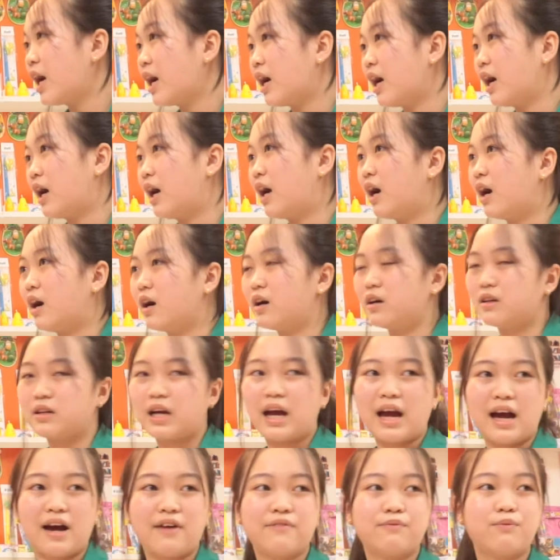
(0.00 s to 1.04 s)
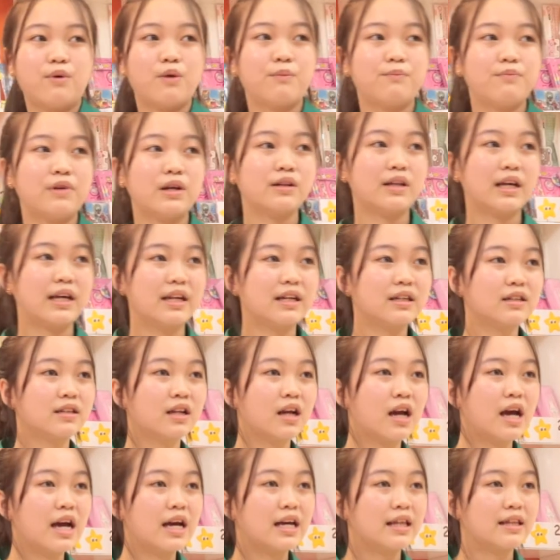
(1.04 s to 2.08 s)
have populated
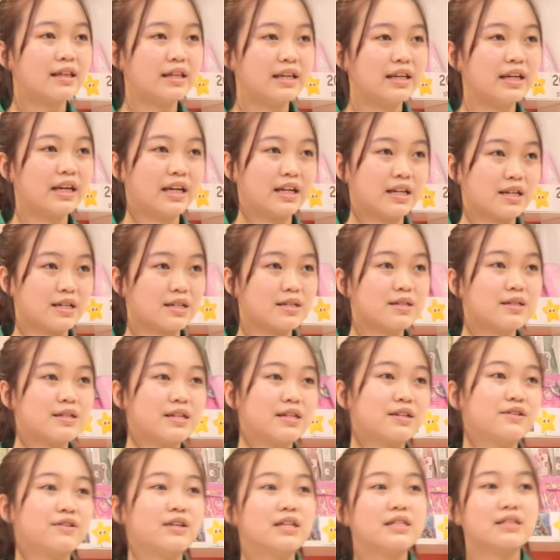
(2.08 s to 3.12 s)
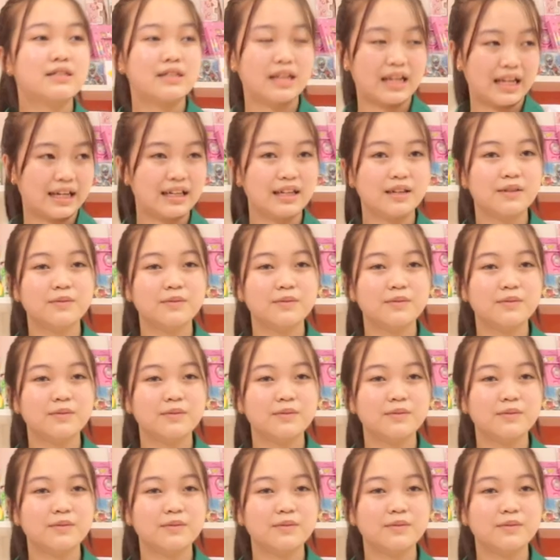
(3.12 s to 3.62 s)
the air seriously.